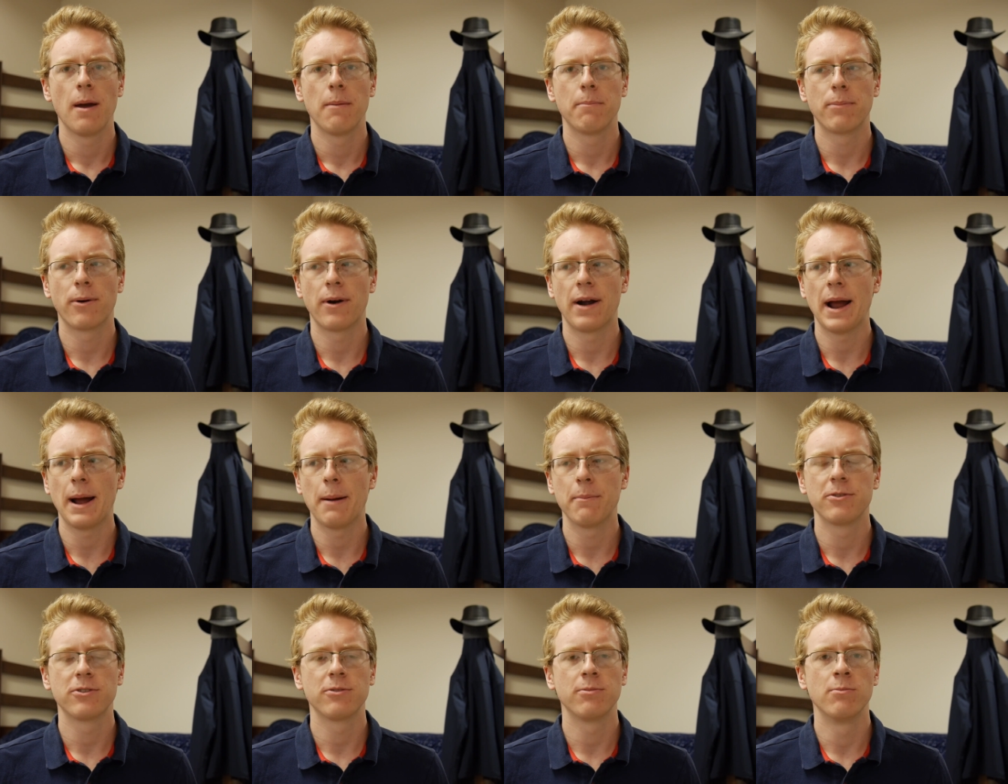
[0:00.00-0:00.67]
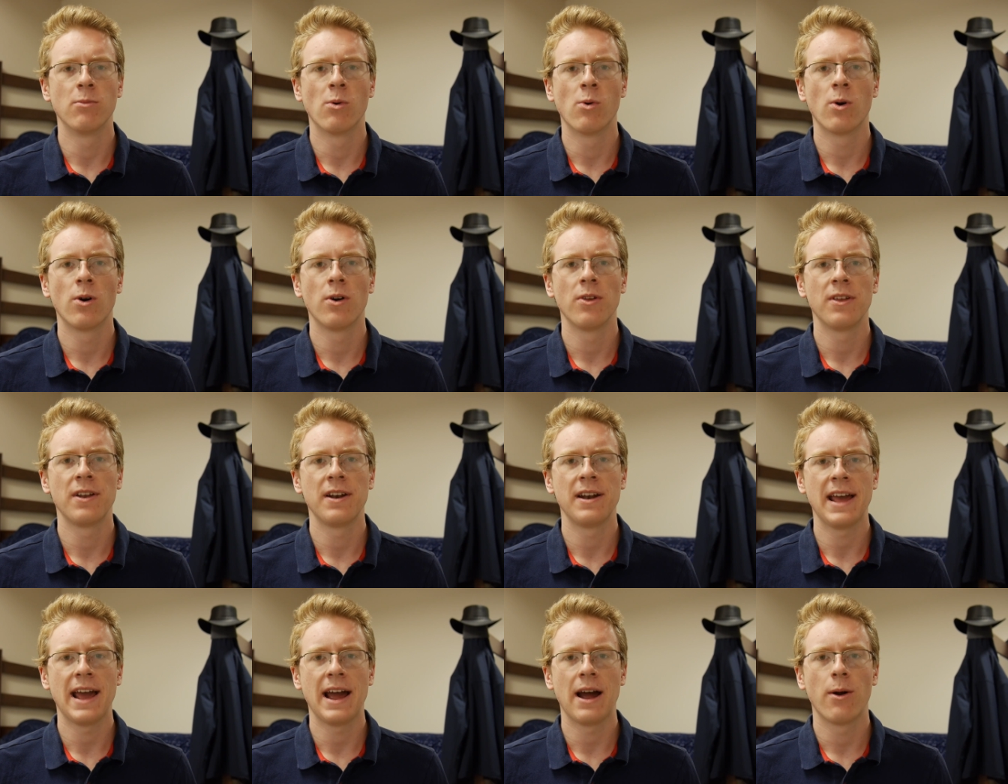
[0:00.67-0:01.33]
perhaps more
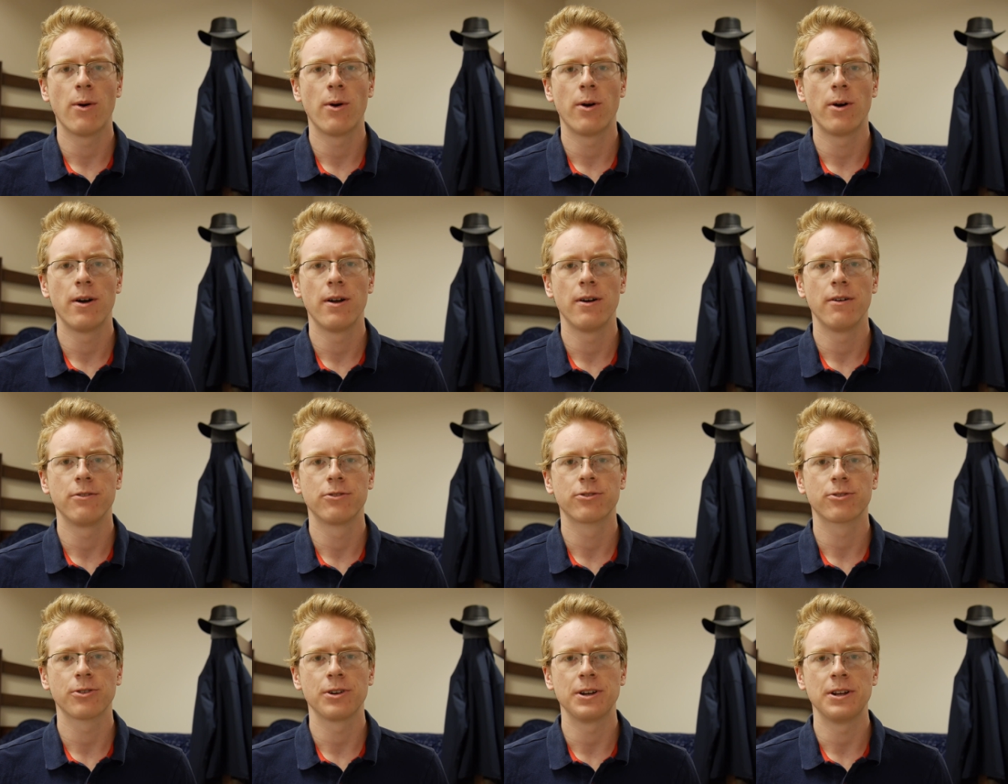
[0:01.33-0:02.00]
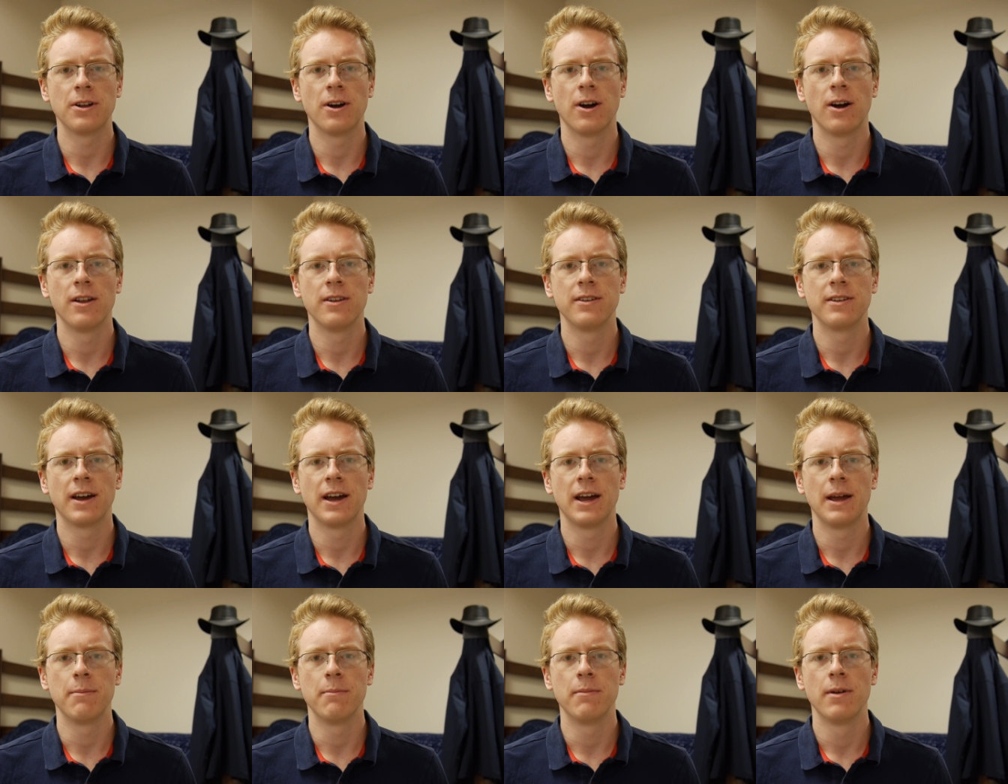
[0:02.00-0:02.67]
than an hour of screen on
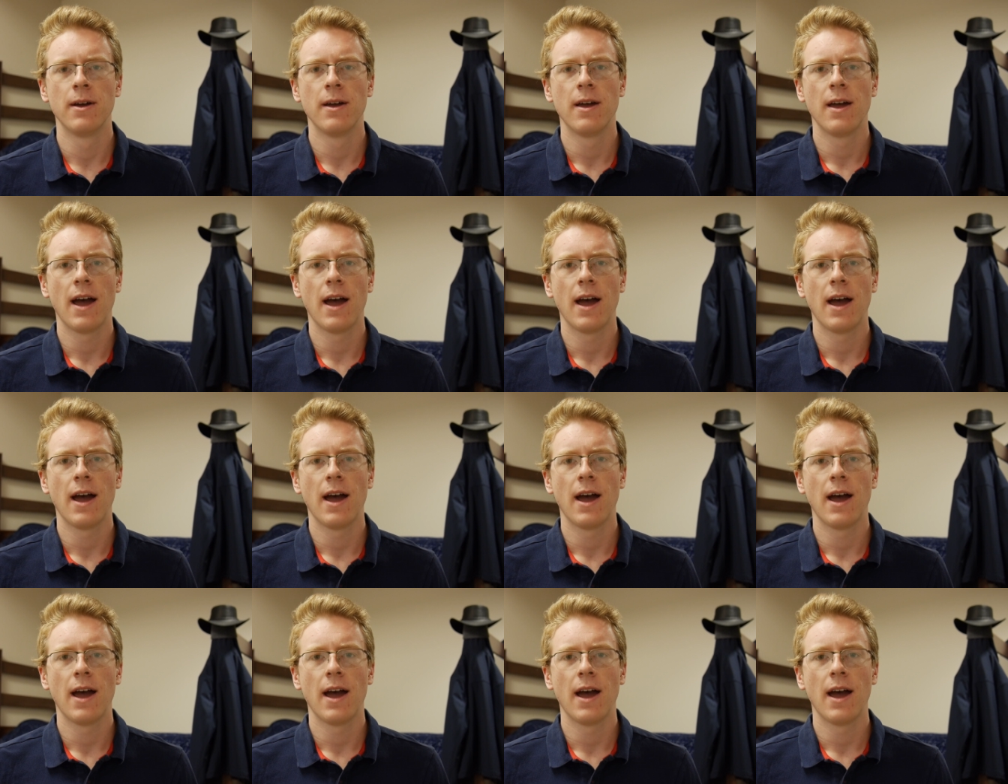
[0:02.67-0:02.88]
time,